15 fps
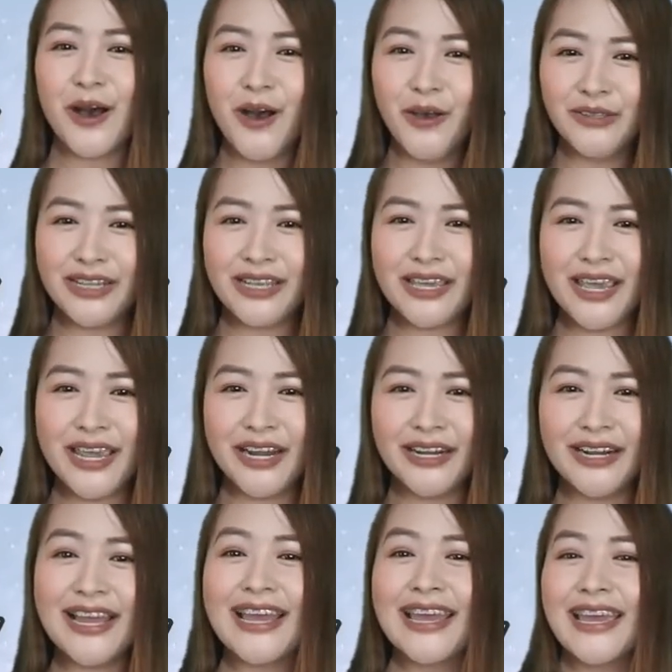only
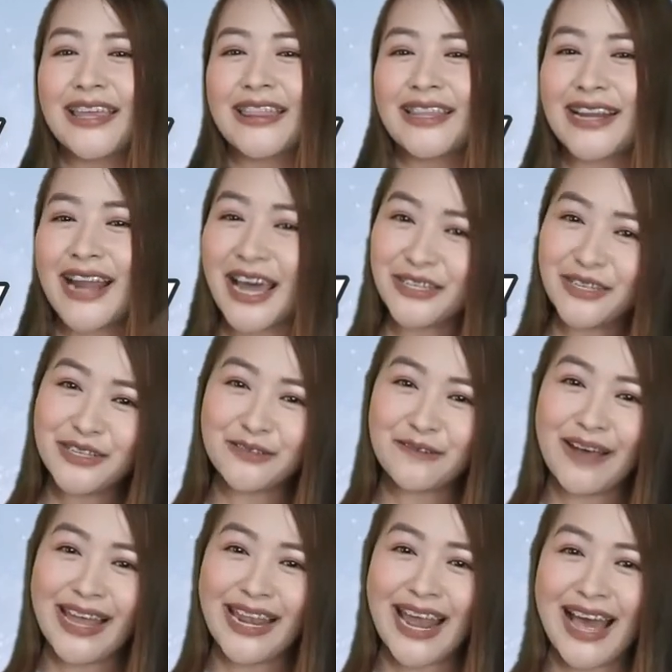here in the Radio
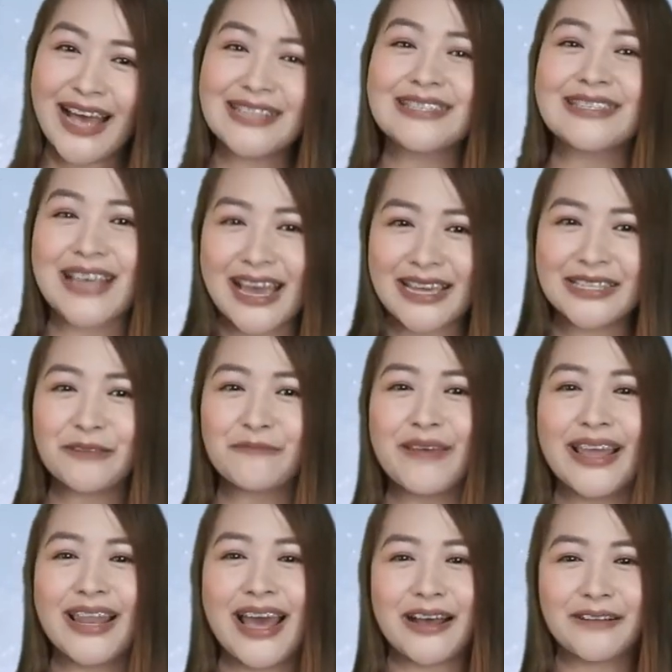Escuela Sa
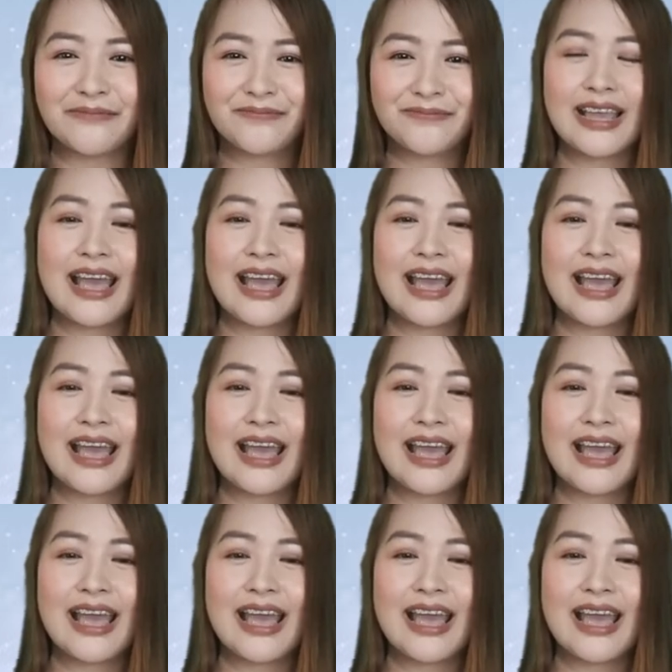Isabela.